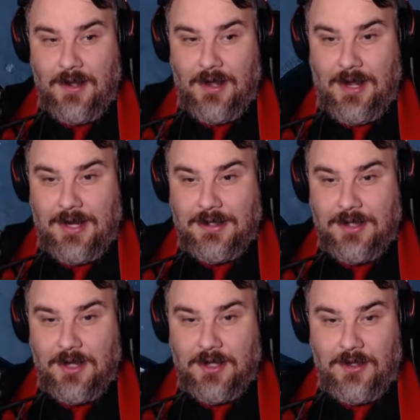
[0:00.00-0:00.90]
And
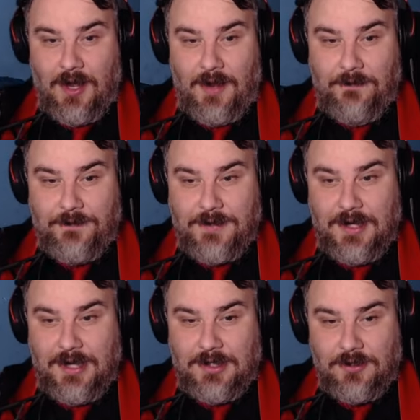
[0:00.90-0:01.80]
I've
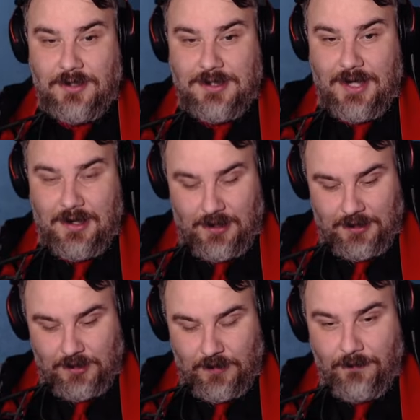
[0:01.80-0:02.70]
clicked on the satellite,
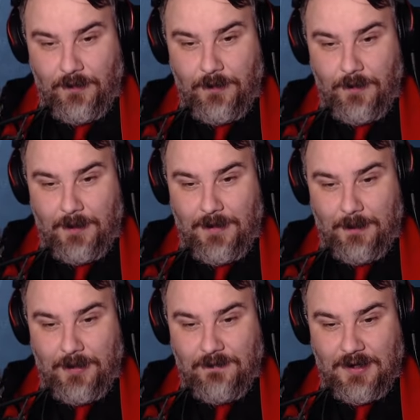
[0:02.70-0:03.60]
so when I've opened my
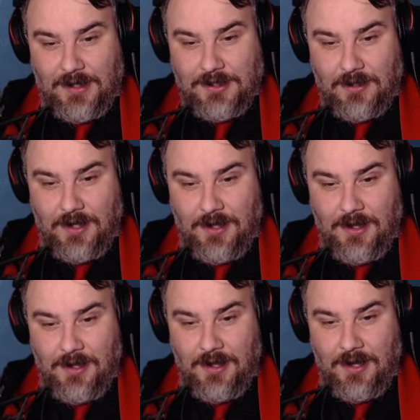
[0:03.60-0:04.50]
map, I've clicked on it
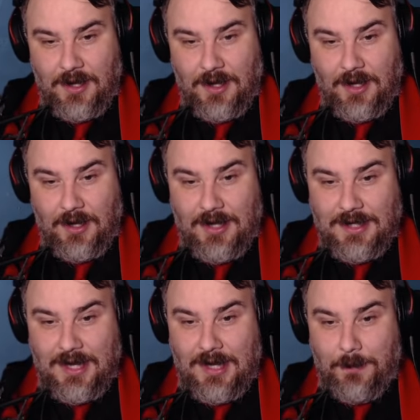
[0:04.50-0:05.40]
and highlighted
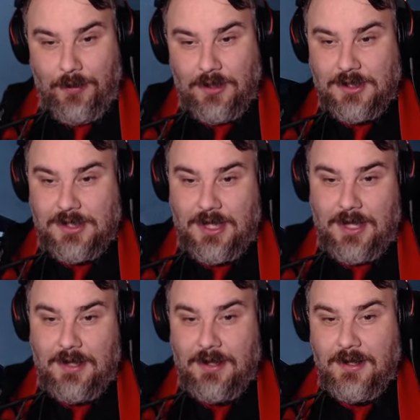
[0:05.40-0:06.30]
it, and it puts it
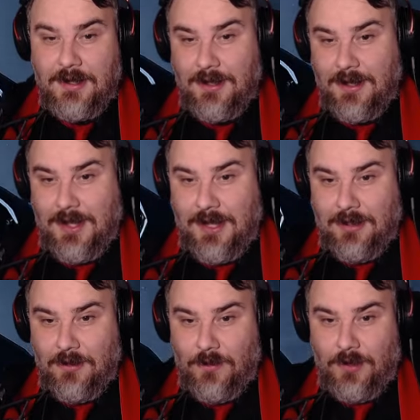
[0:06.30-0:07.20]
in
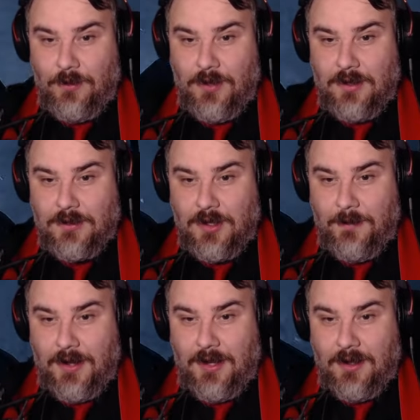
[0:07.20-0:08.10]
the real world on
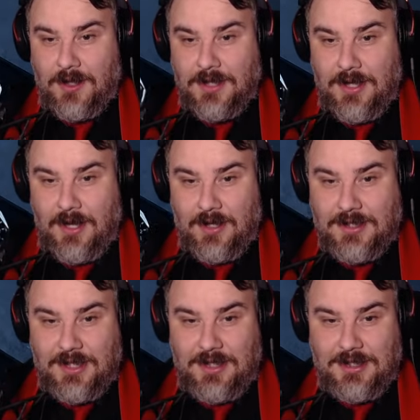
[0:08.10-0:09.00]
my HUD. Now I
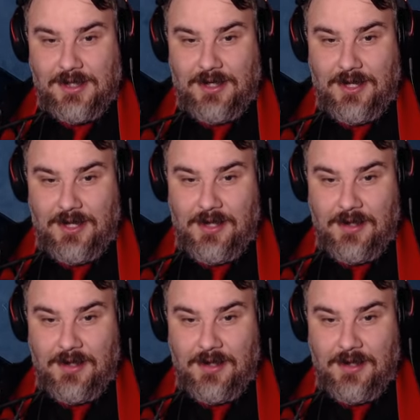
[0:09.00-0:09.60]
see the sign here.